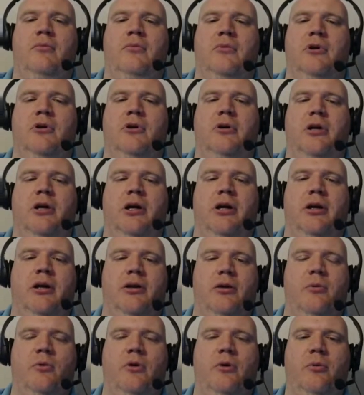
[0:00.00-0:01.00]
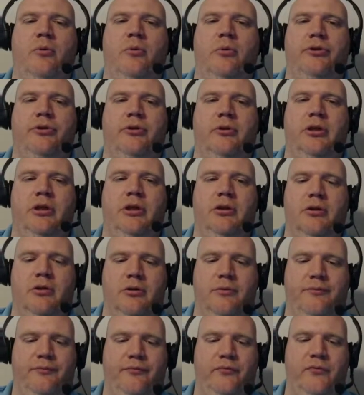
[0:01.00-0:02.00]
Alright, and then what we will do
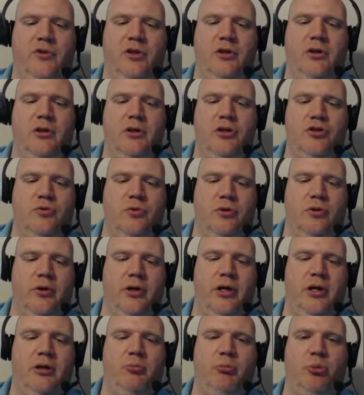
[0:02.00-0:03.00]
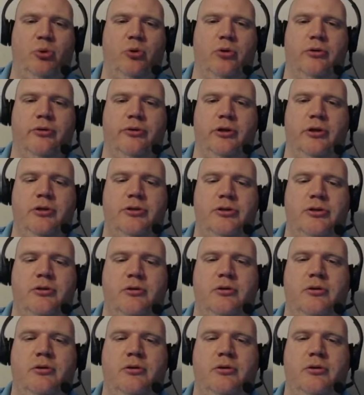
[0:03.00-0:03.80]
here, so we'll go ahead and border this.